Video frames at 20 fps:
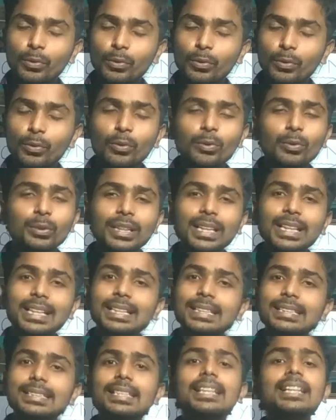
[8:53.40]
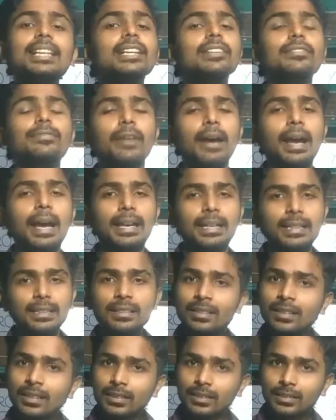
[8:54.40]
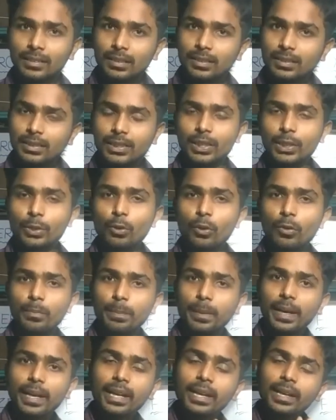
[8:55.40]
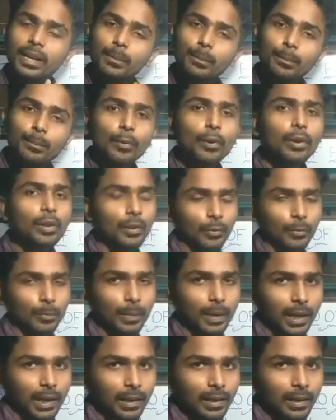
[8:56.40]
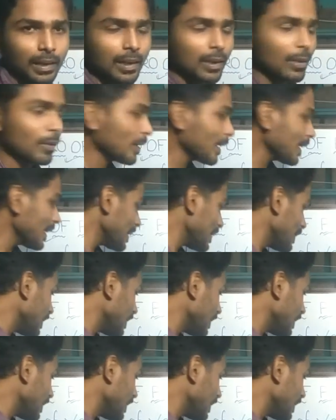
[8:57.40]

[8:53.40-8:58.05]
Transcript: So we can easily define the 0 of a polynomial. Okay,